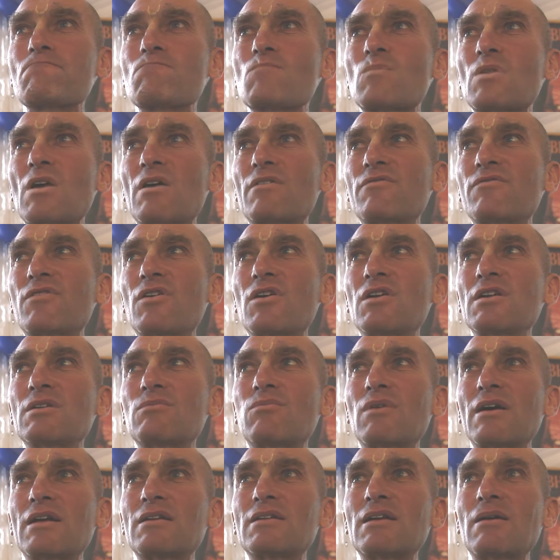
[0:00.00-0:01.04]
I finally
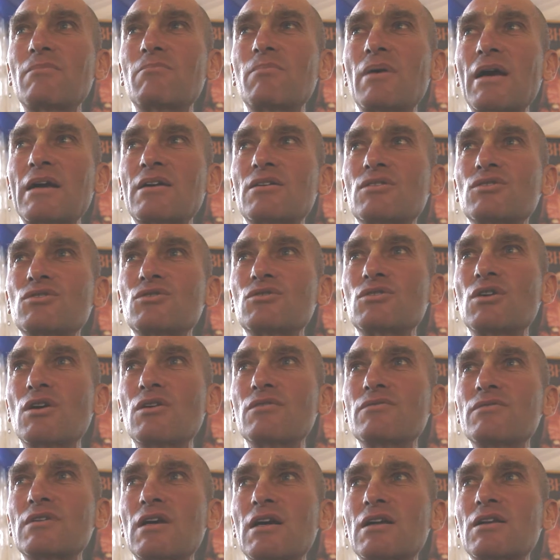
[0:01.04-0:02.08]
wound up back at New
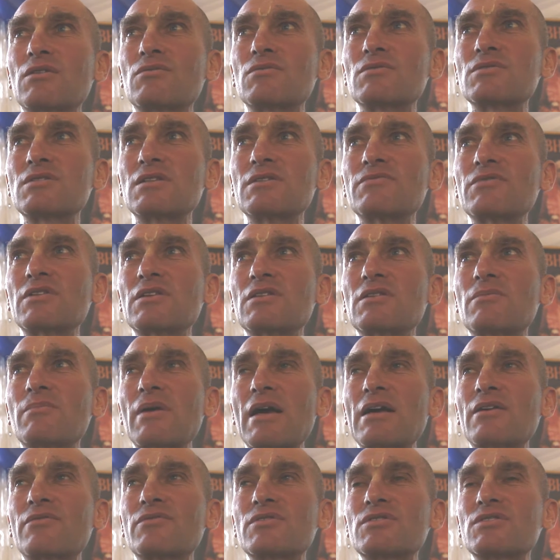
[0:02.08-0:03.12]
Govardhan. I was living in the
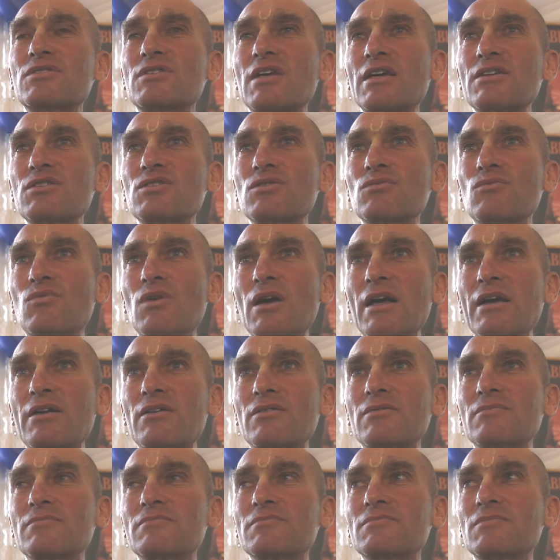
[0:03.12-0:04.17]
back of a station
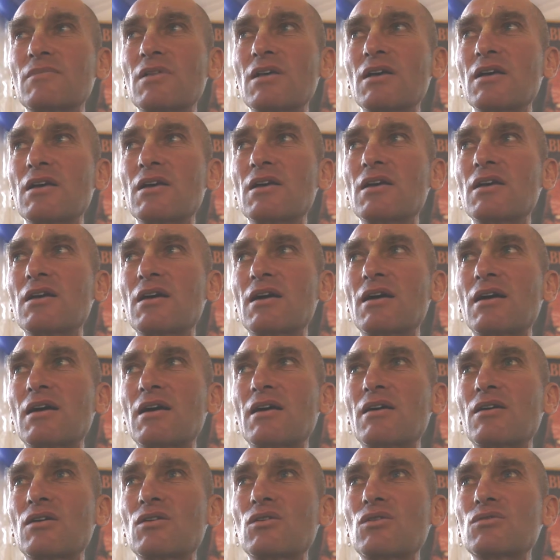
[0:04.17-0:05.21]
wagon.
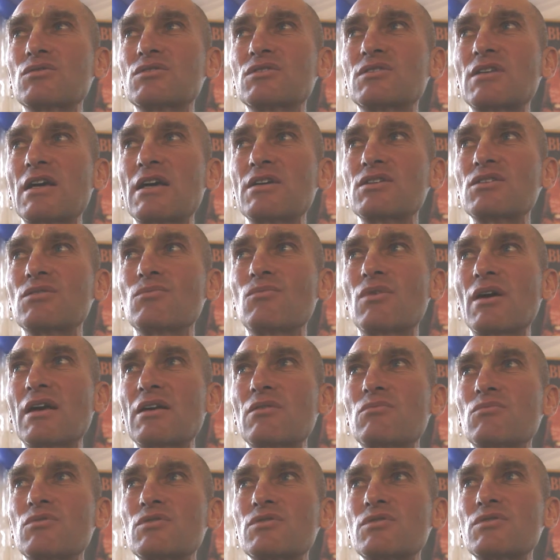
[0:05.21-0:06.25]
An old station
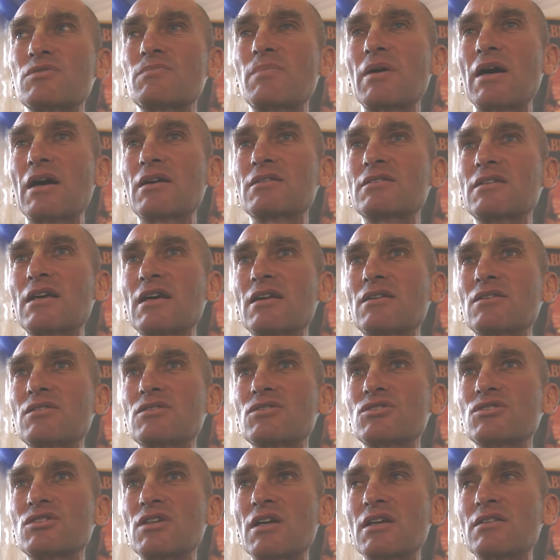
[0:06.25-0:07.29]
wagon which was parked down in
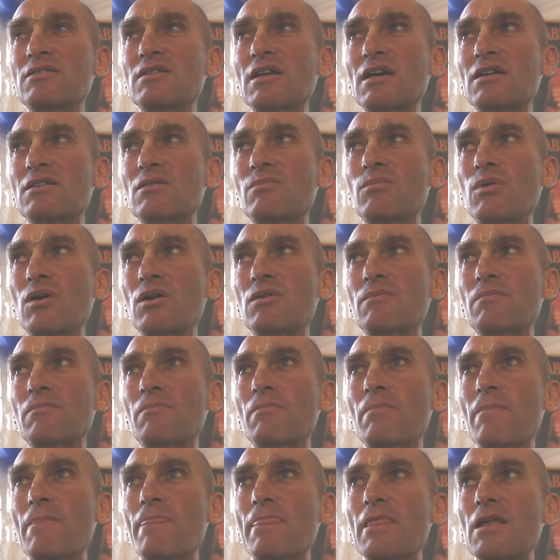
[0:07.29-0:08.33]
a shed down the bottom.
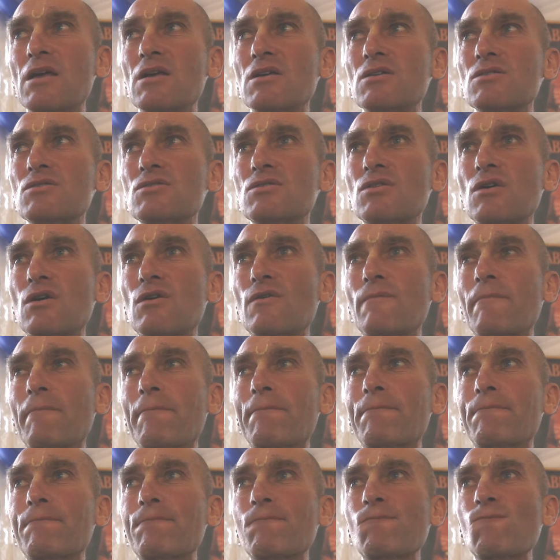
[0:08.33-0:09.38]
So
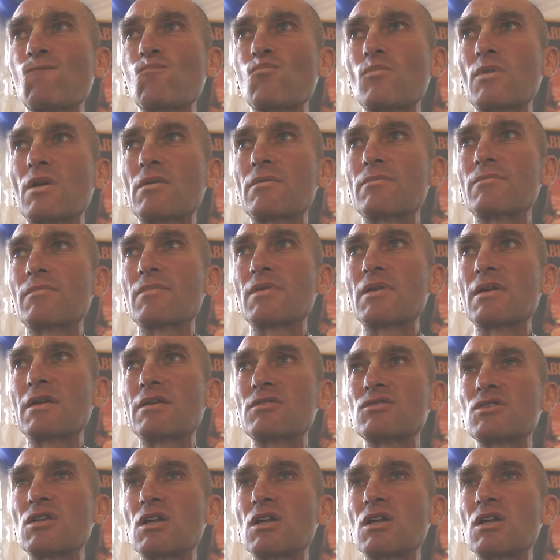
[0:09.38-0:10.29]
it was in